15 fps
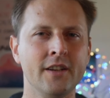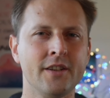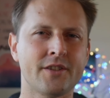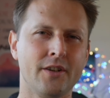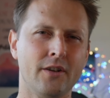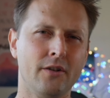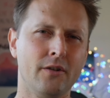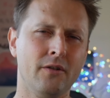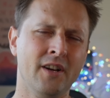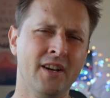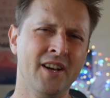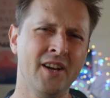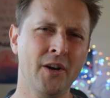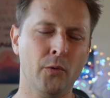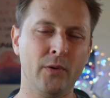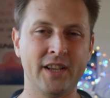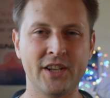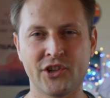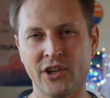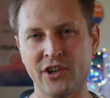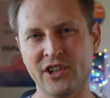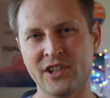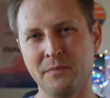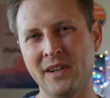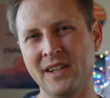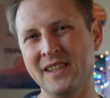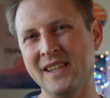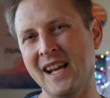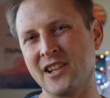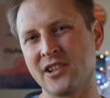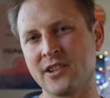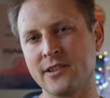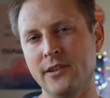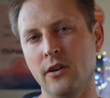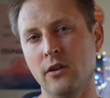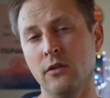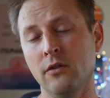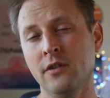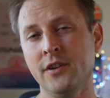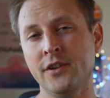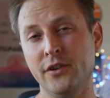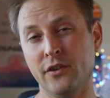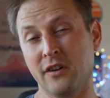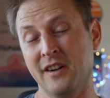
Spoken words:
So with a shutter speed that slow, you're